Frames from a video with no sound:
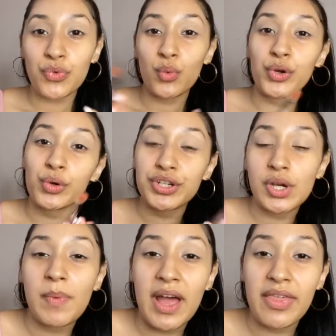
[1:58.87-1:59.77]
we're going to
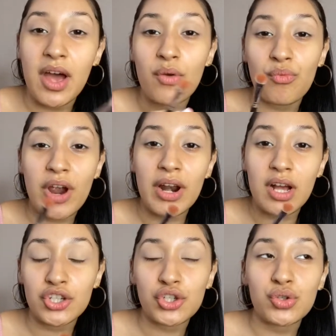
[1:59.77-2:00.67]
apply that right
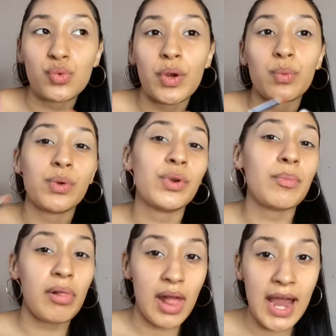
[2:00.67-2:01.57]
onto where we would
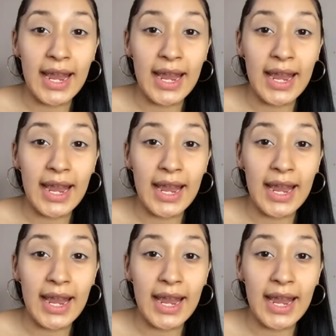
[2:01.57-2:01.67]
apply